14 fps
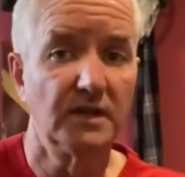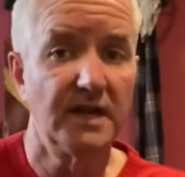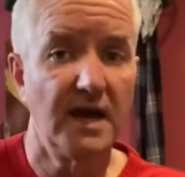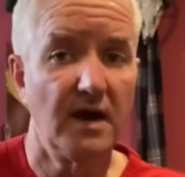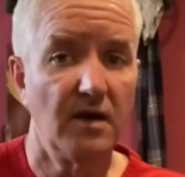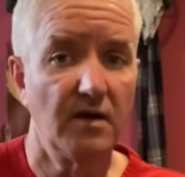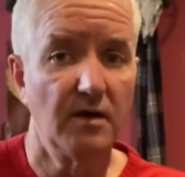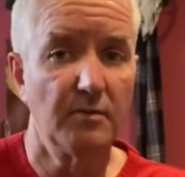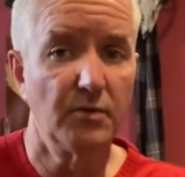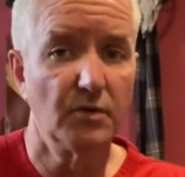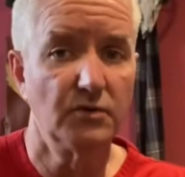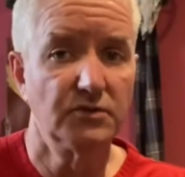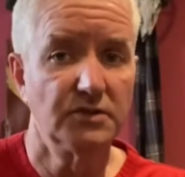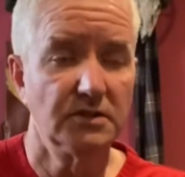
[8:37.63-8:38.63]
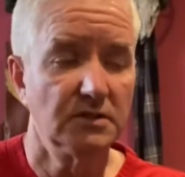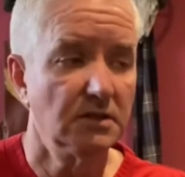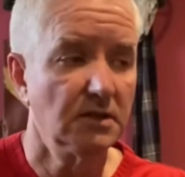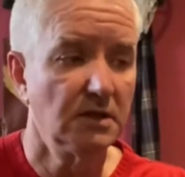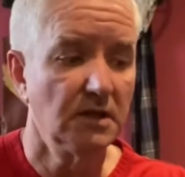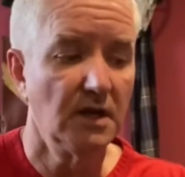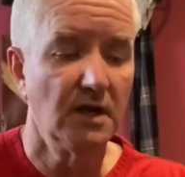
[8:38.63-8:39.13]
how I approach it.
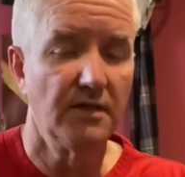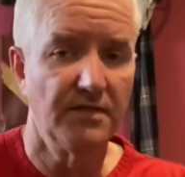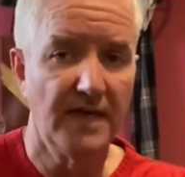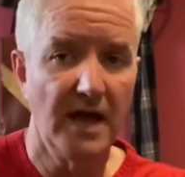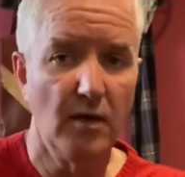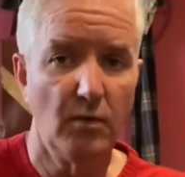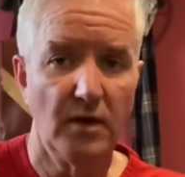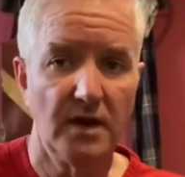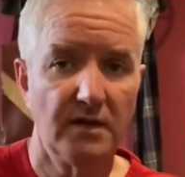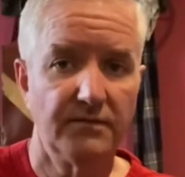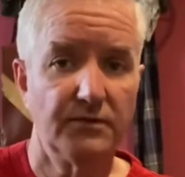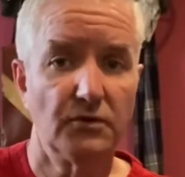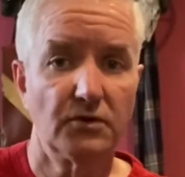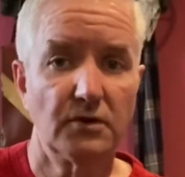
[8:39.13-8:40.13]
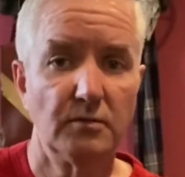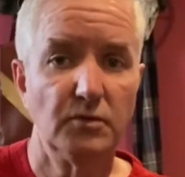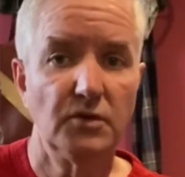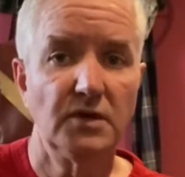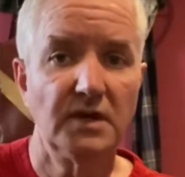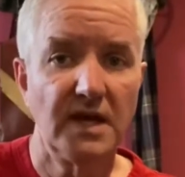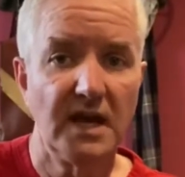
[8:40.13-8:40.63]
That way, if you're
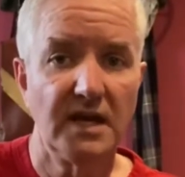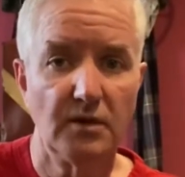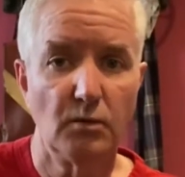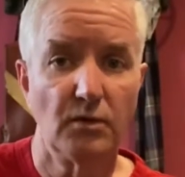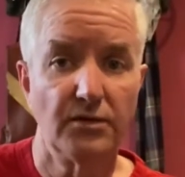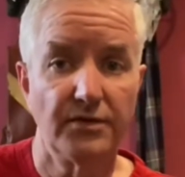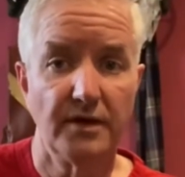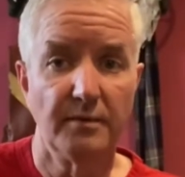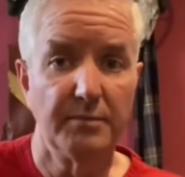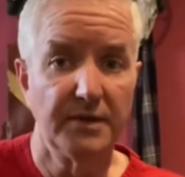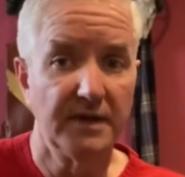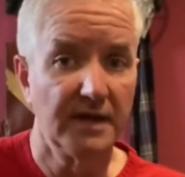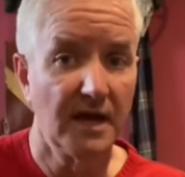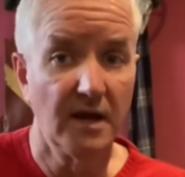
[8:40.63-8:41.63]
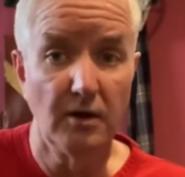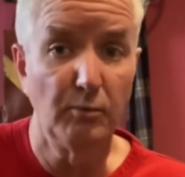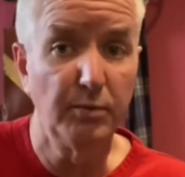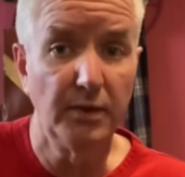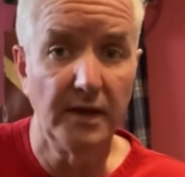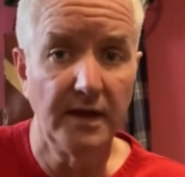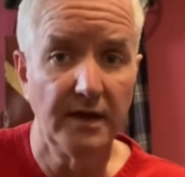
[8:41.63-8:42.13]
communicating with a piano
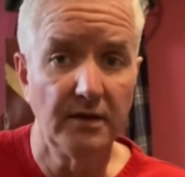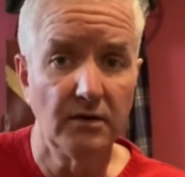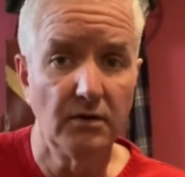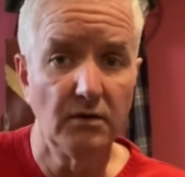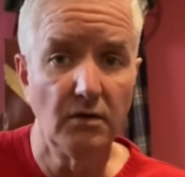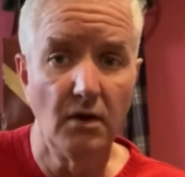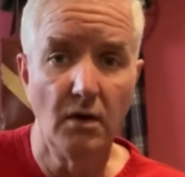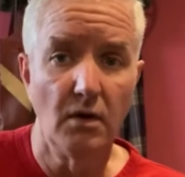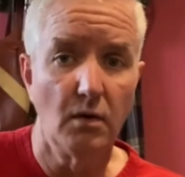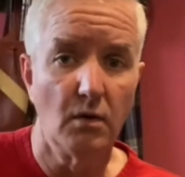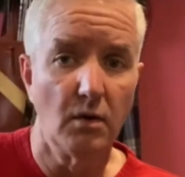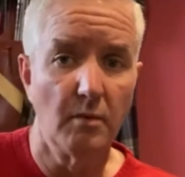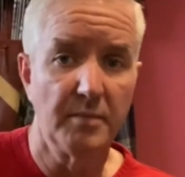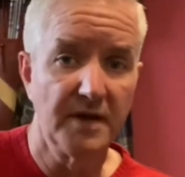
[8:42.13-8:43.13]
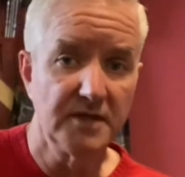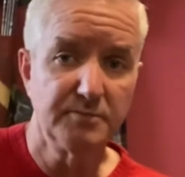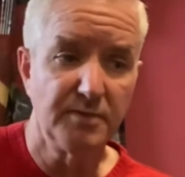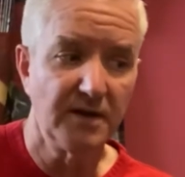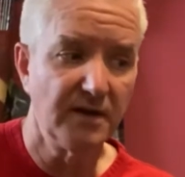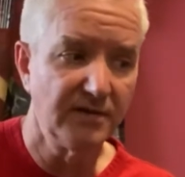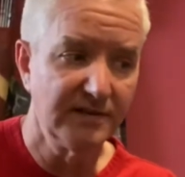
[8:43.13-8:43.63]
player or a bass
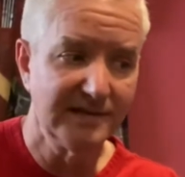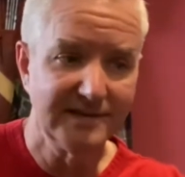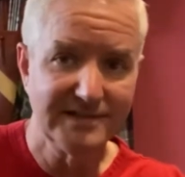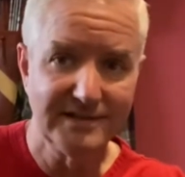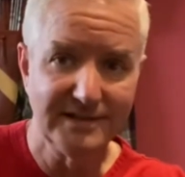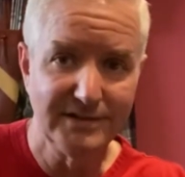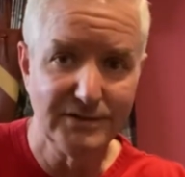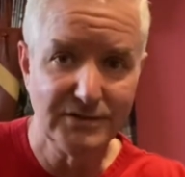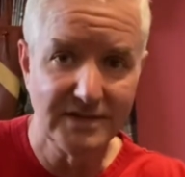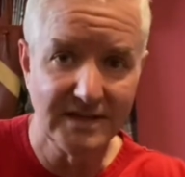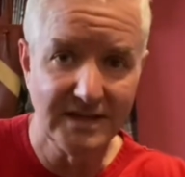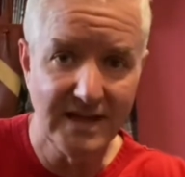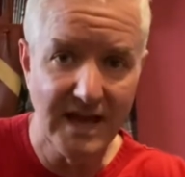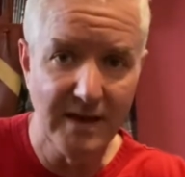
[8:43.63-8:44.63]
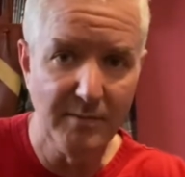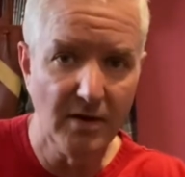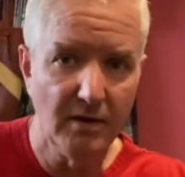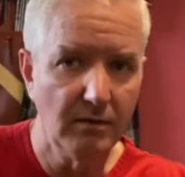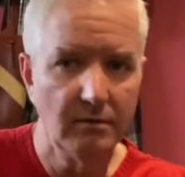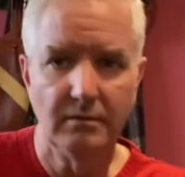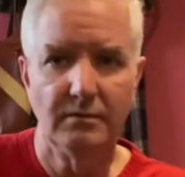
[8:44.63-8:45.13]
player that isn't using a capo,